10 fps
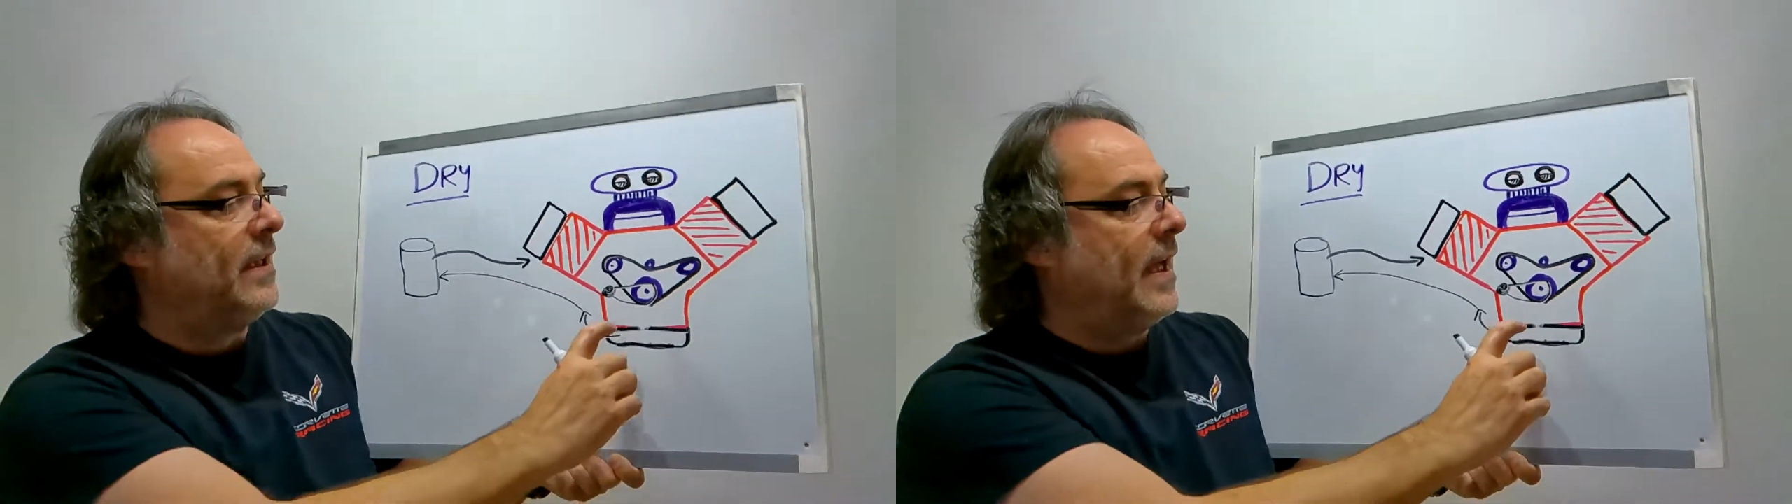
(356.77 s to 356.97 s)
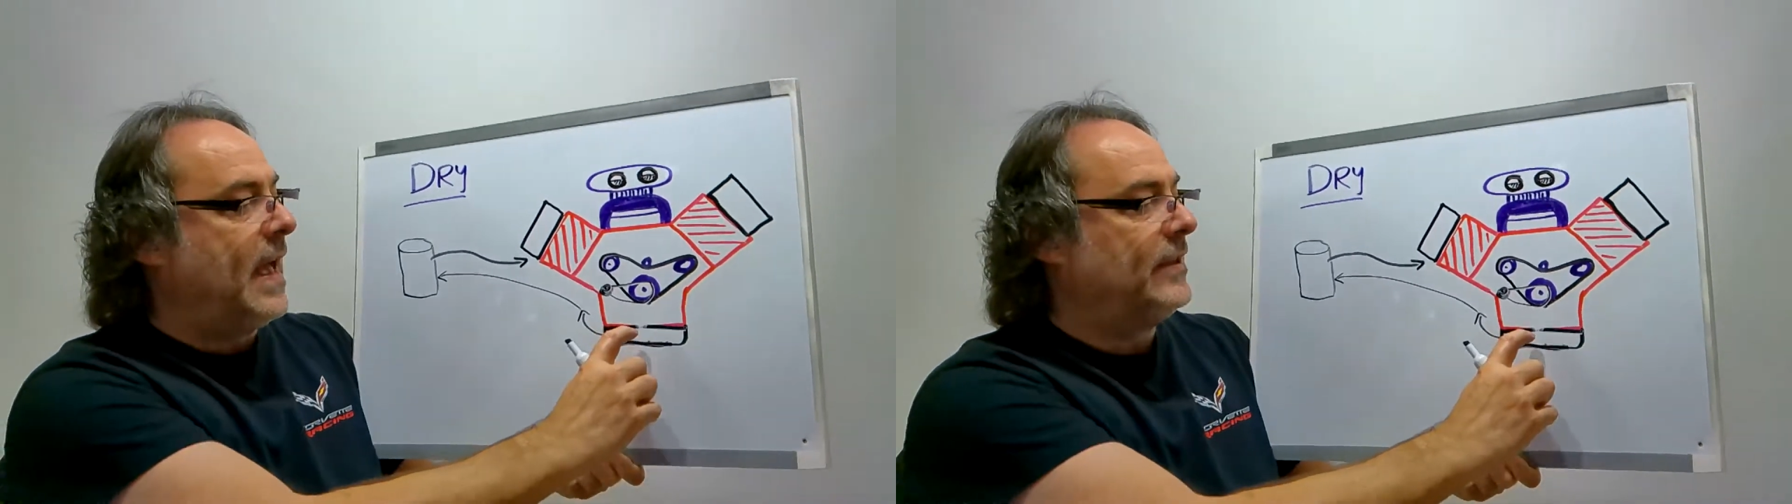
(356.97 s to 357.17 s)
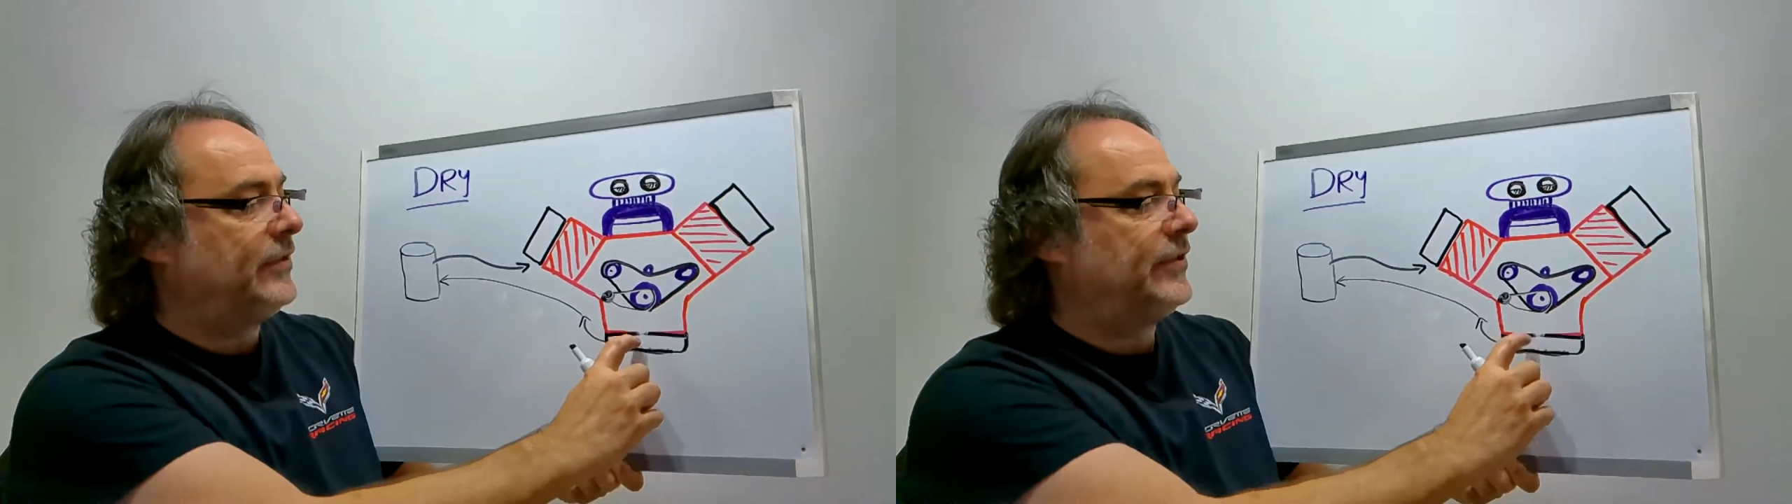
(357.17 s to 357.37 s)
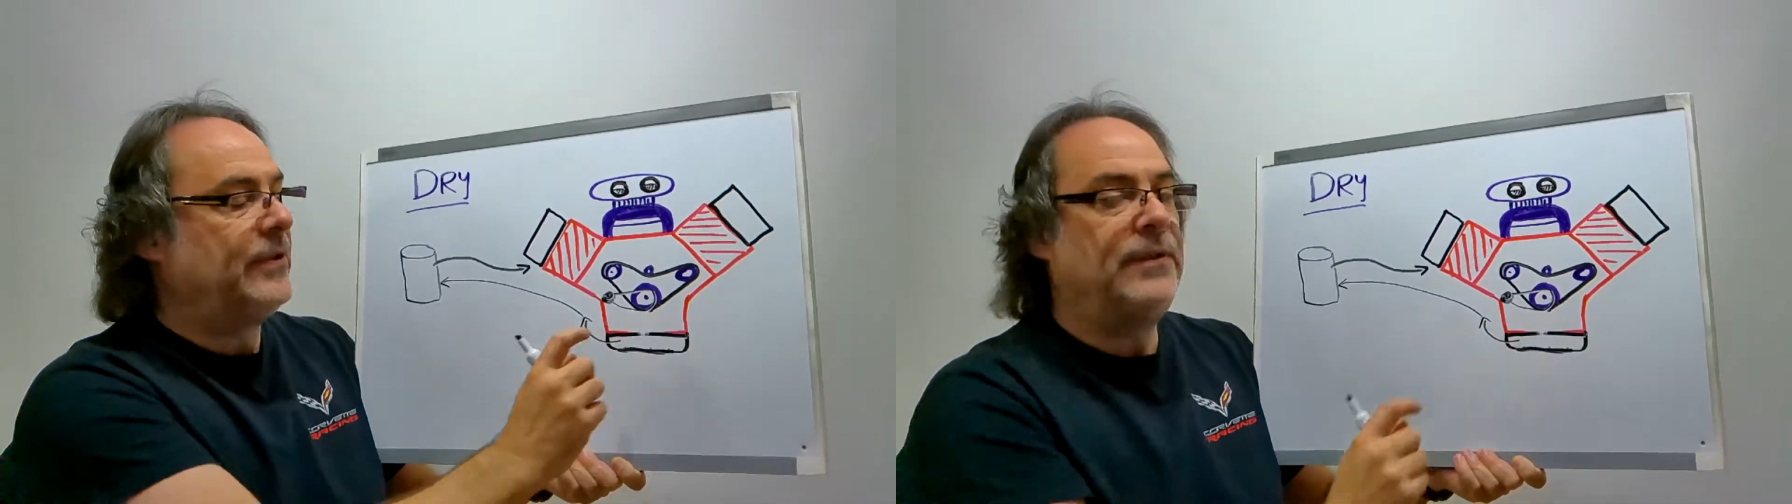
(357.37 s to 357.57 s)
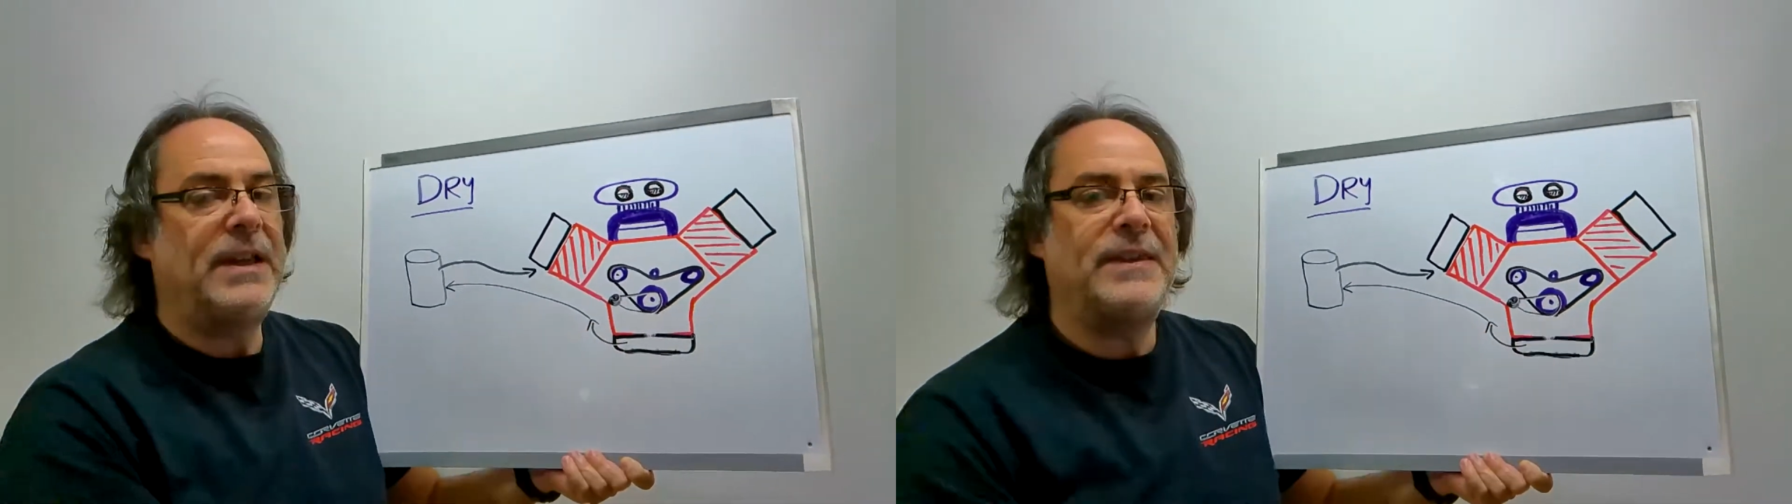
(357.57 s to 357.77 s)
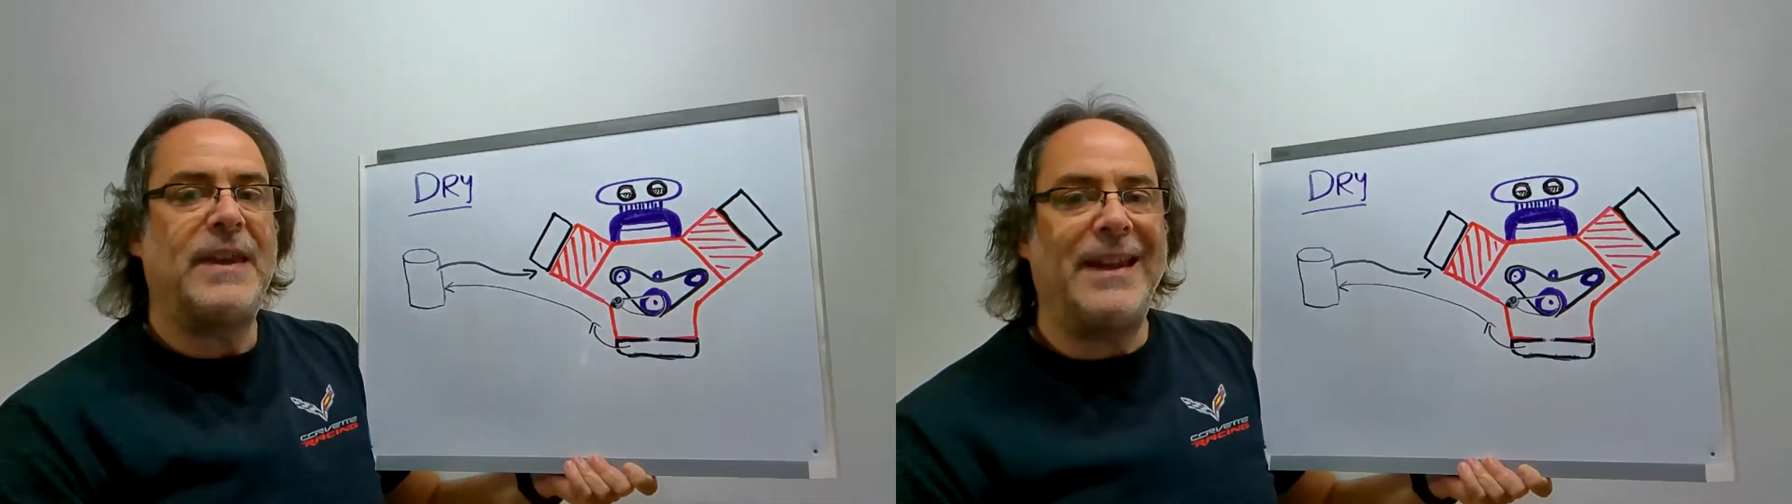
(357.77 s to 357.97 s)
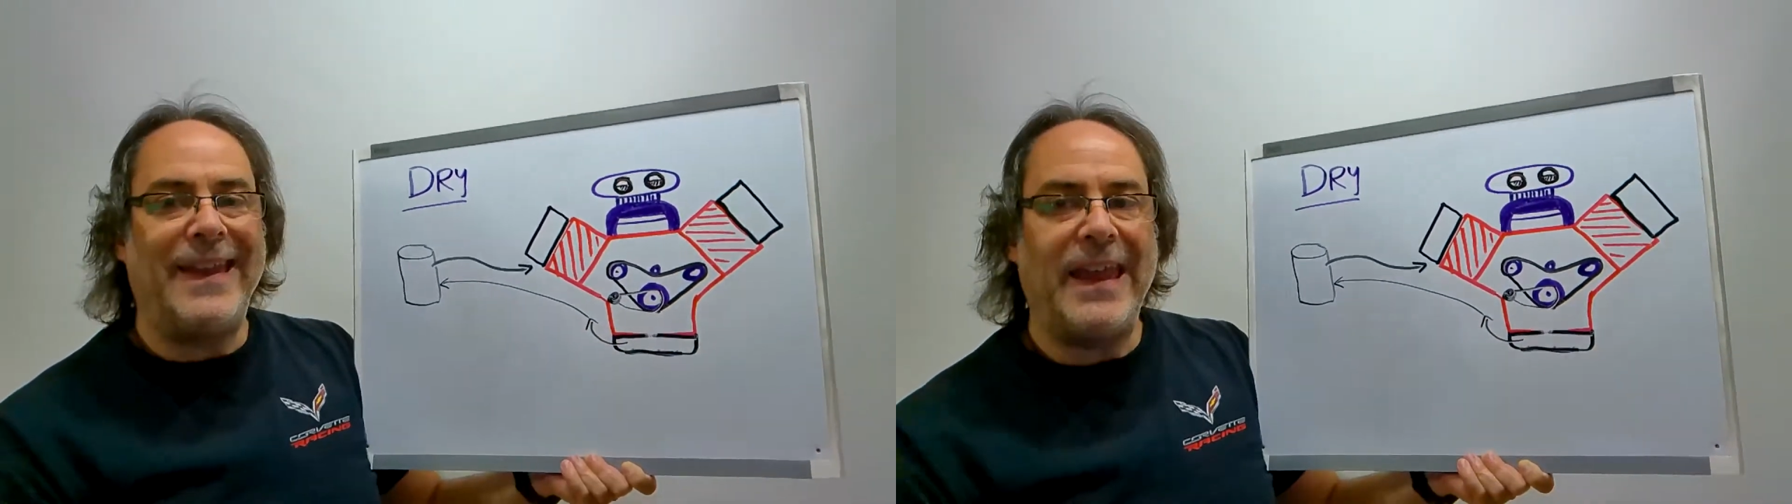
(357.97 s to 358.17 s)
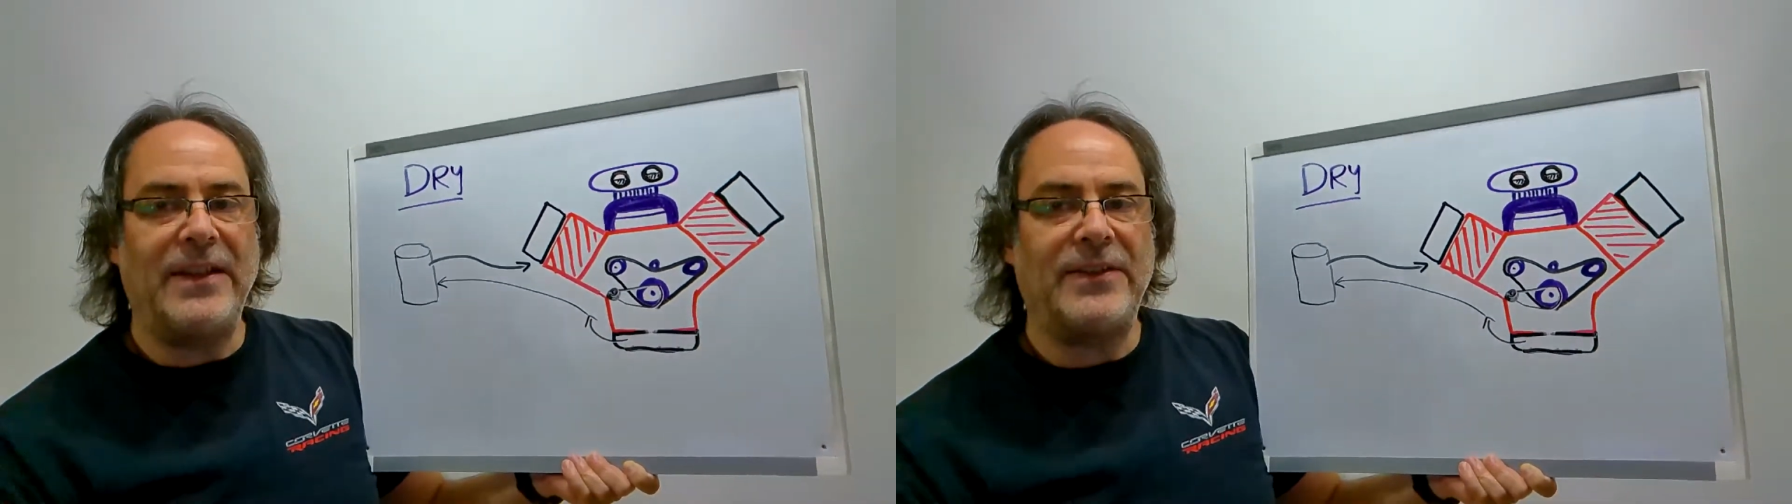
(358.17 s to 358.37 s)
As soon as it
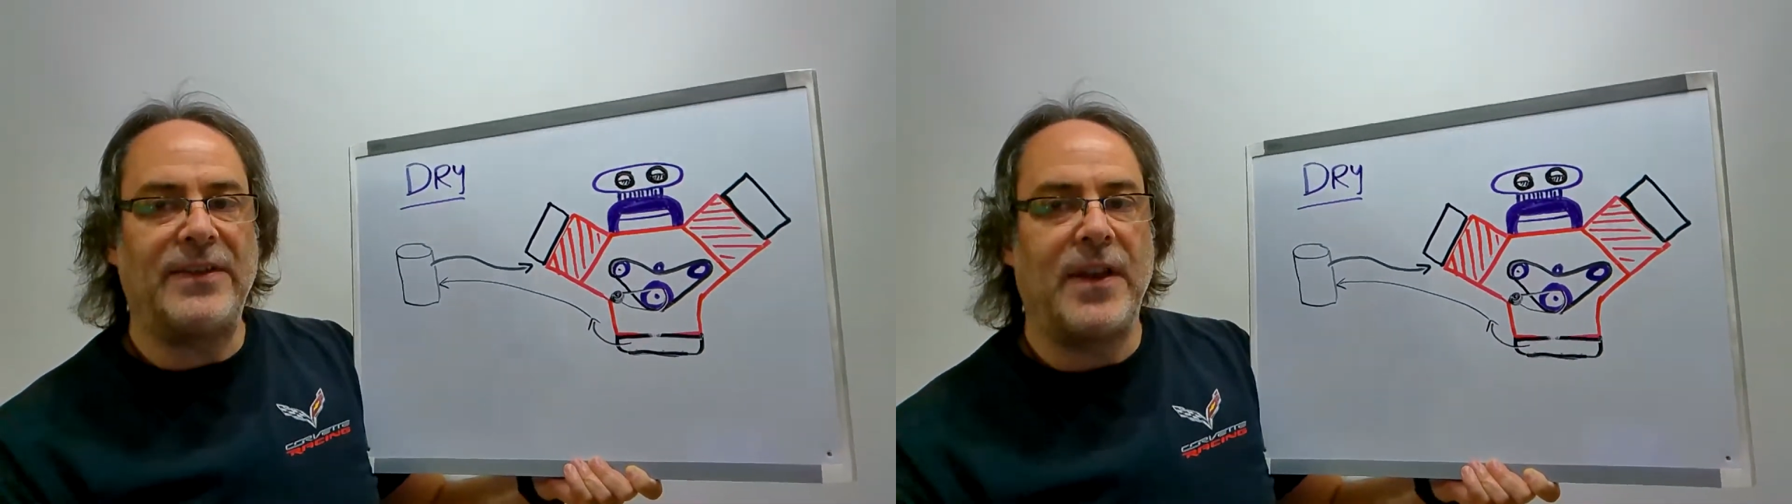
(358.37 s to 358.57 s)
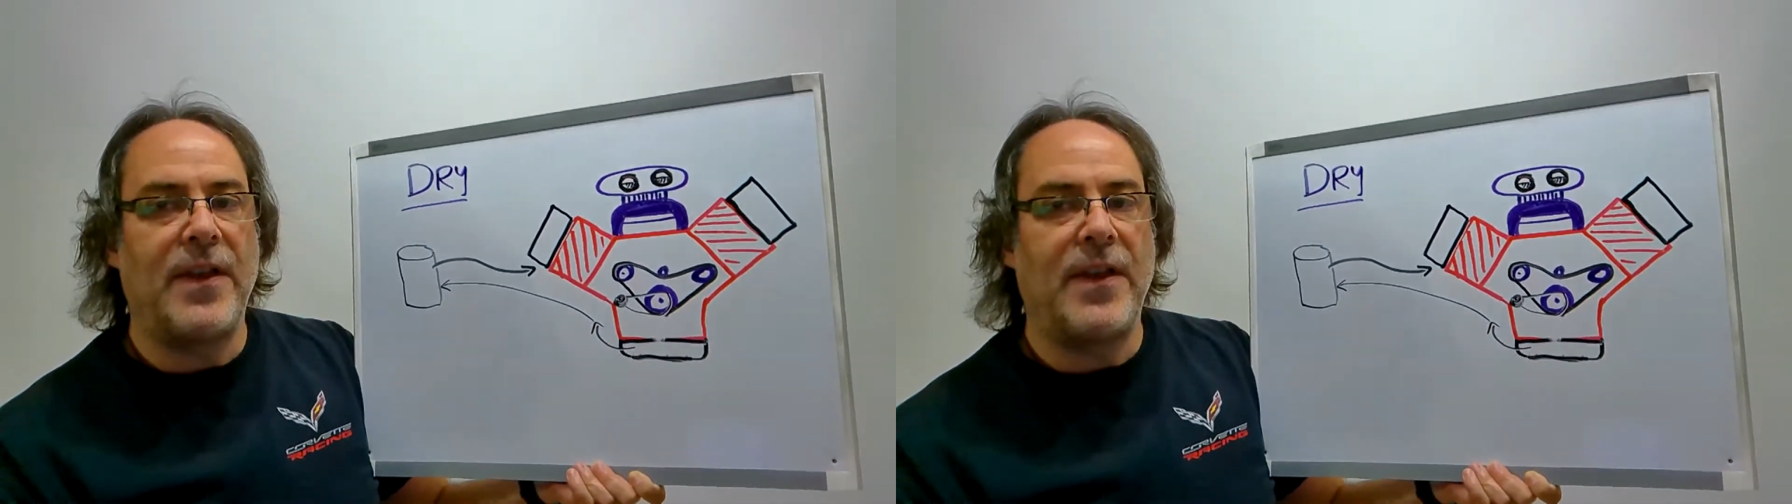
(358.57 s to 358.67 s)
hits